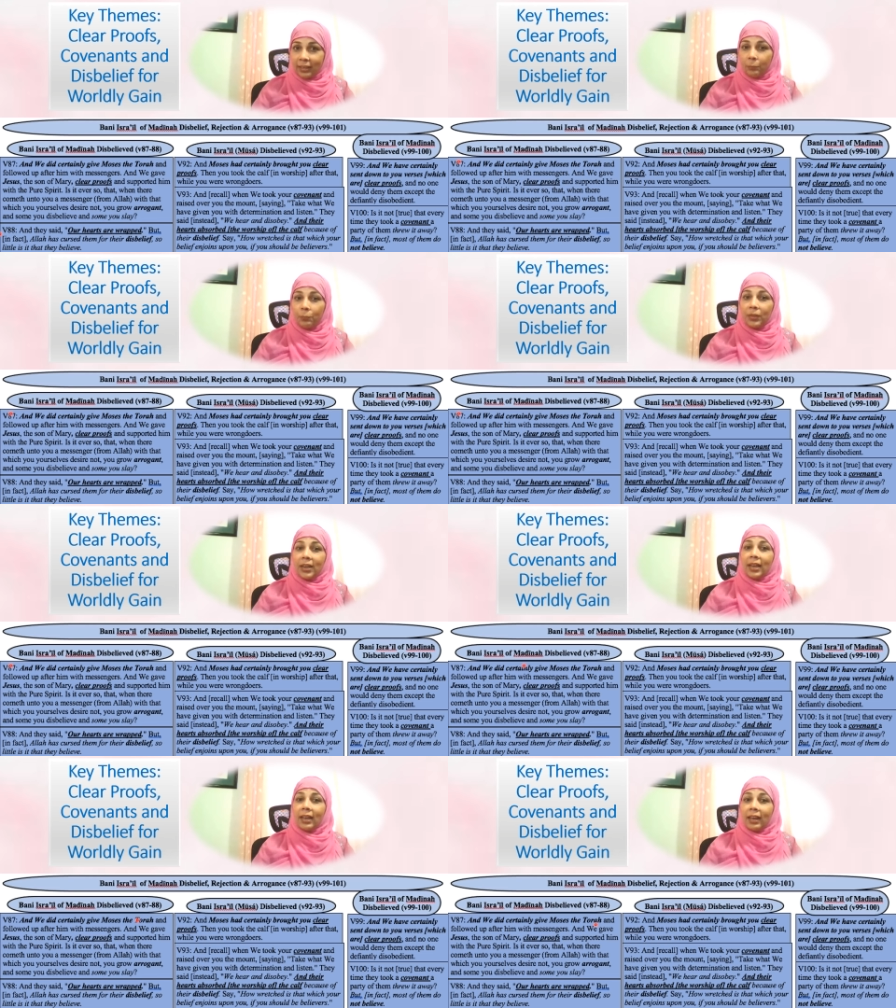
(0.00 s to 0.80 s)
Then
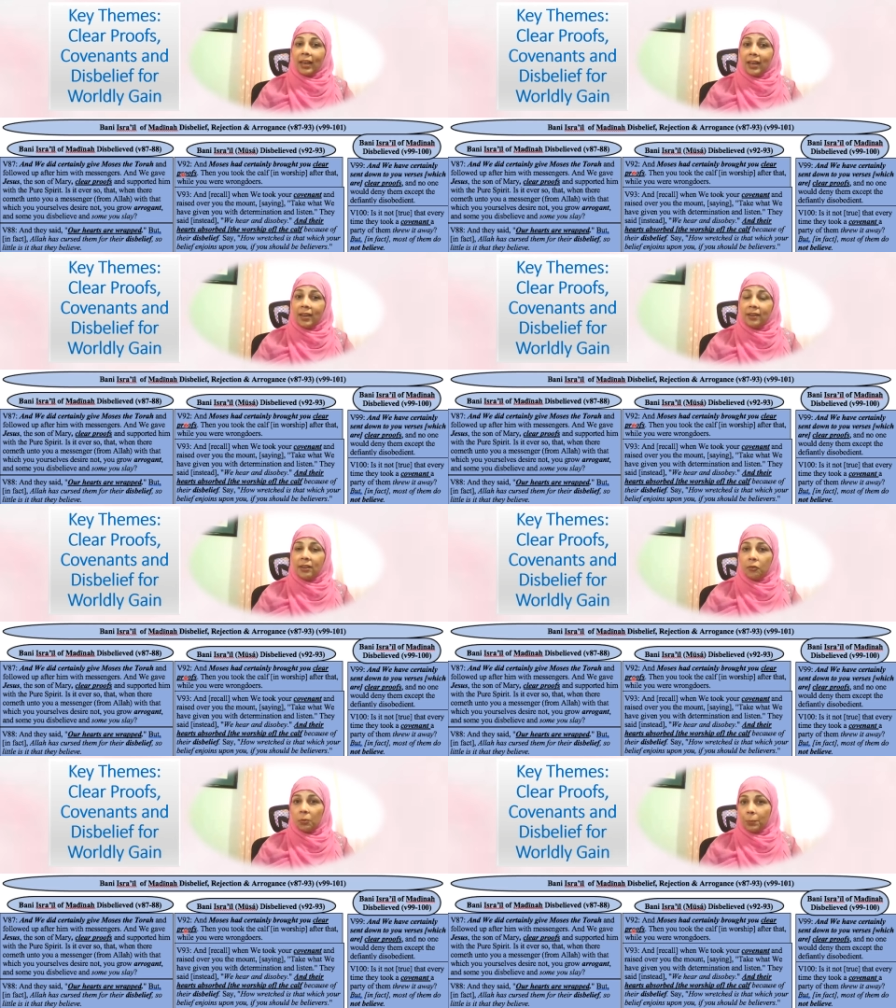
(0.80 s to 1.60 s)
again,
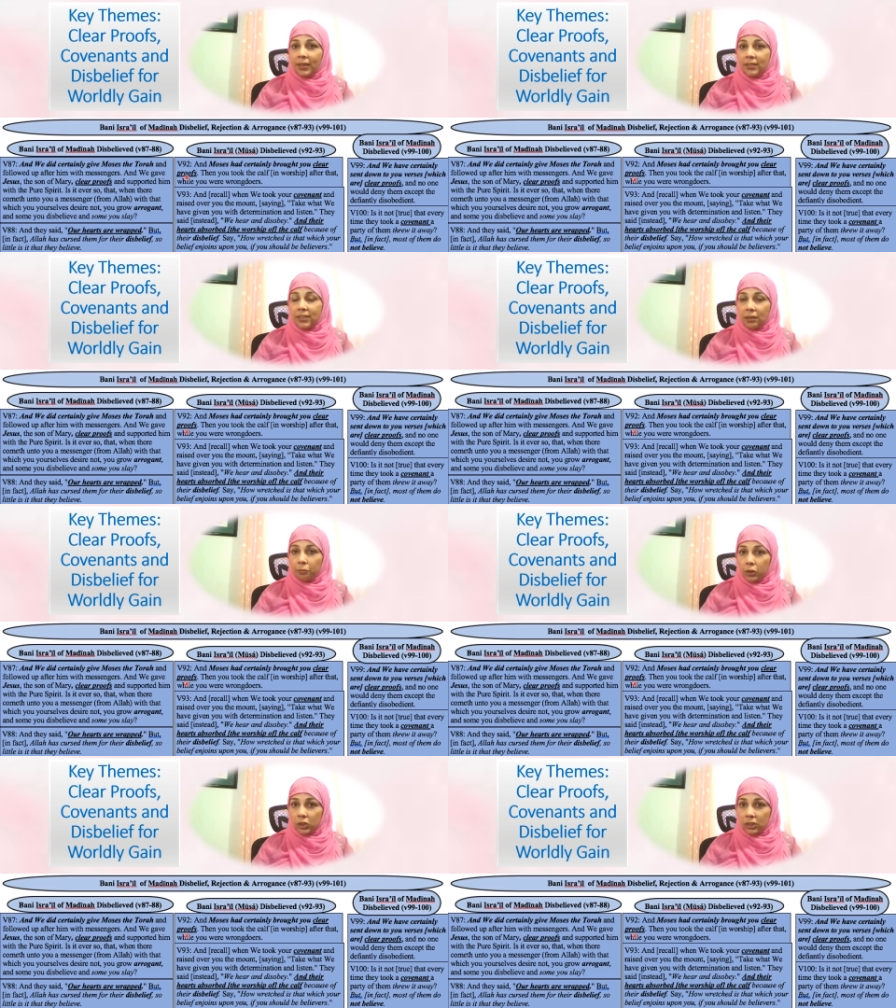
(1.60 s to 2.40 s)
it repeats in
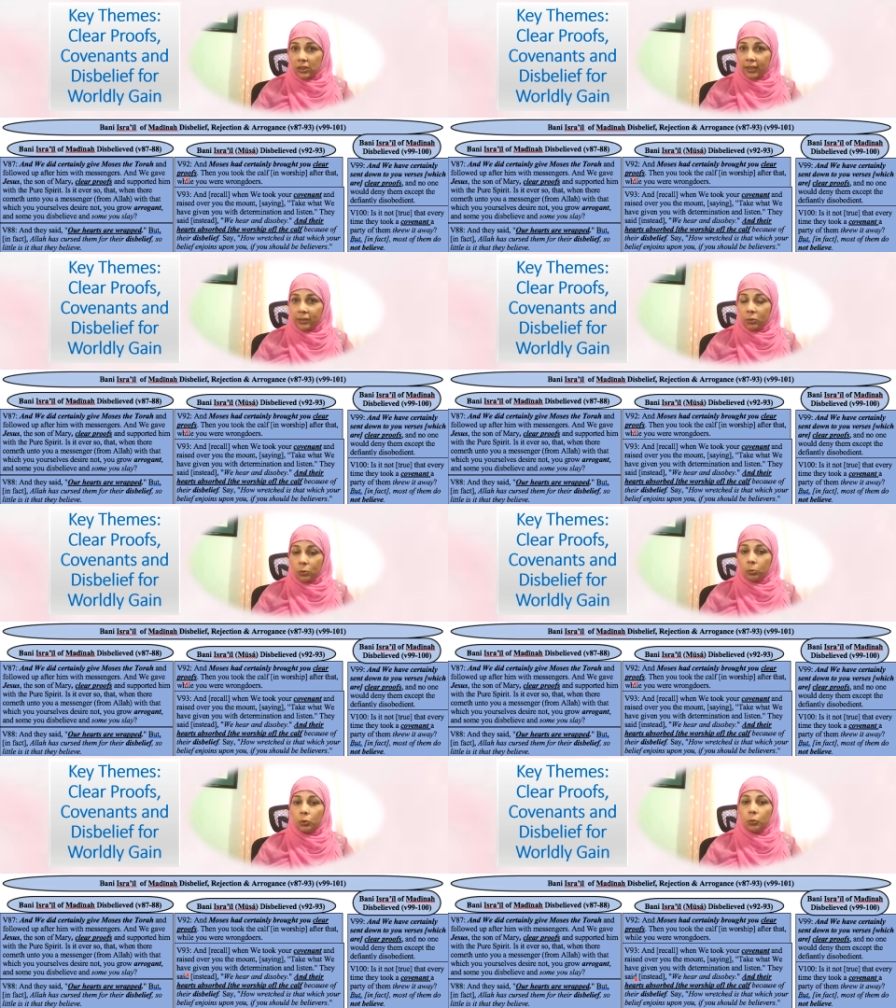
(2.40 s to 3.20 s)
verses
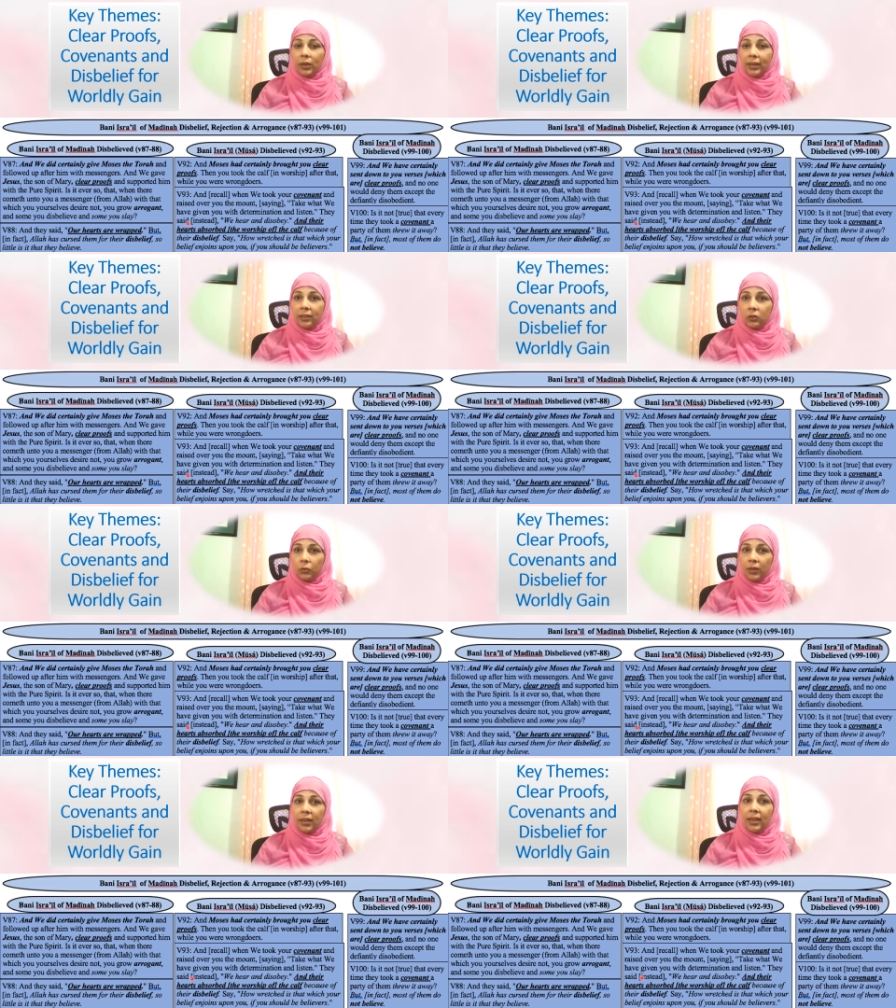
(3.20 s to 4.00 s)
ninety-two through
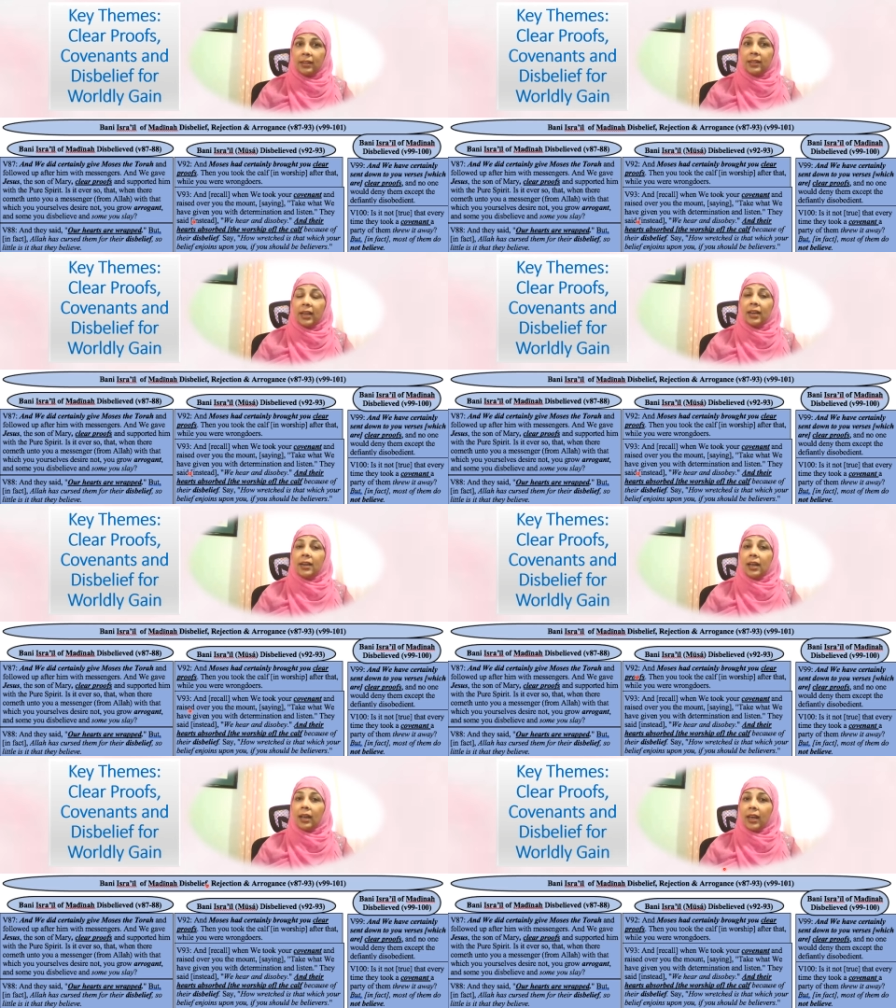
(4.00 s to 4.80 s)
ninety-three, and then
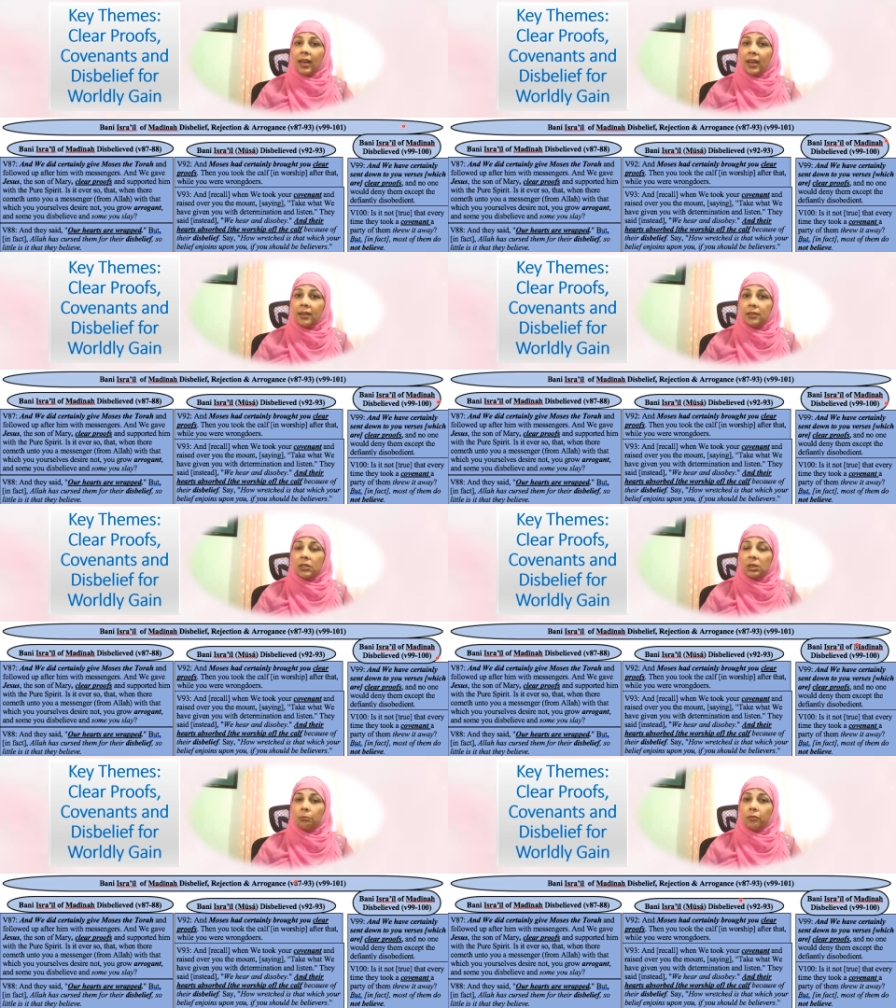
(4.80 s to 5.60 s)
again
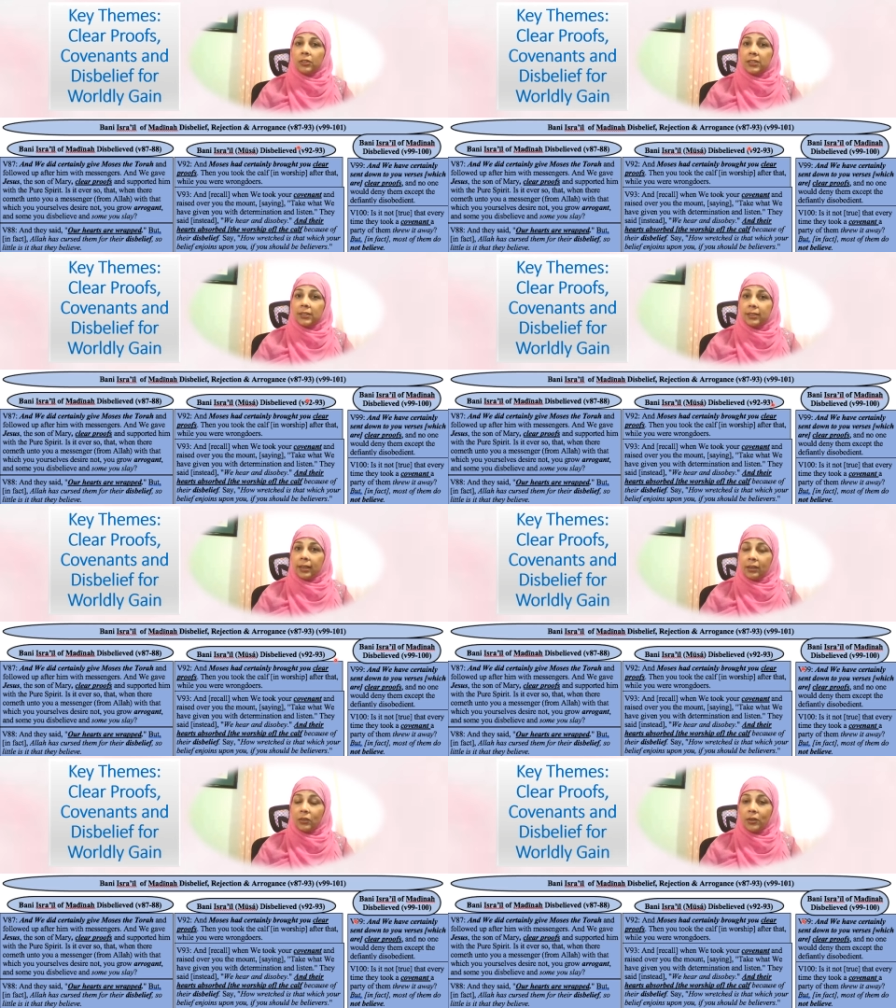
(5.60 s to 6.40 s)
some verses
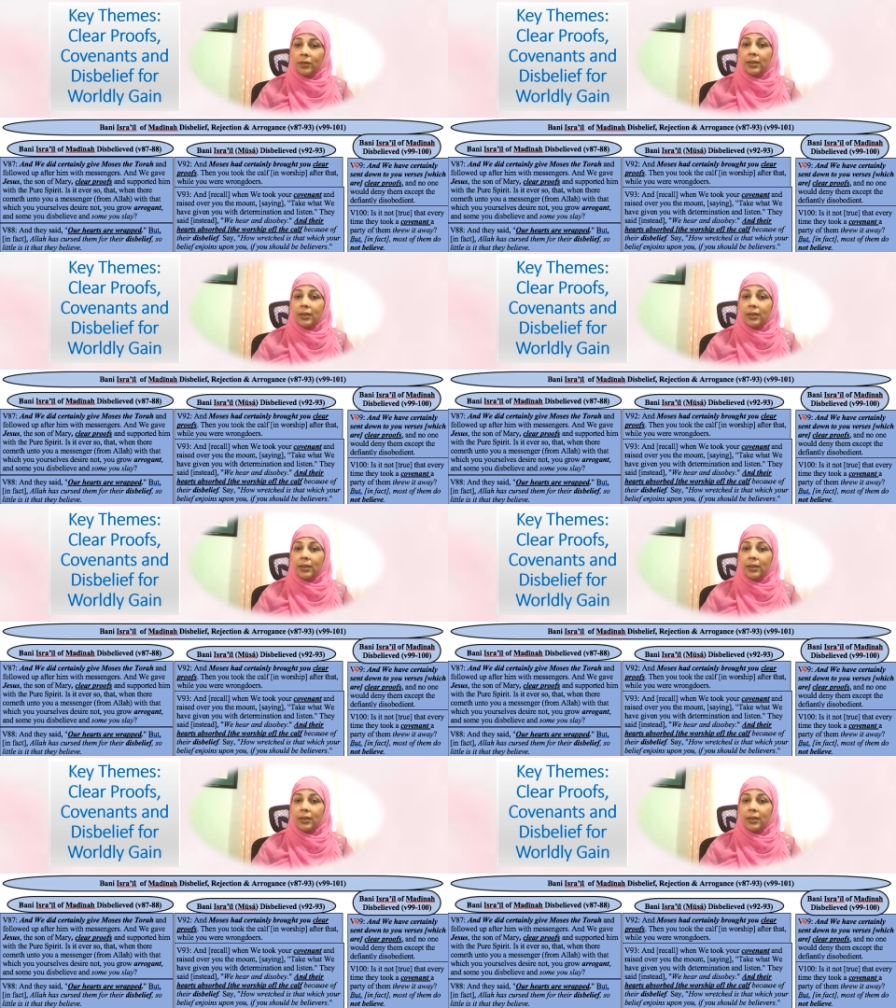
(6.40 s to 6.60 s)
later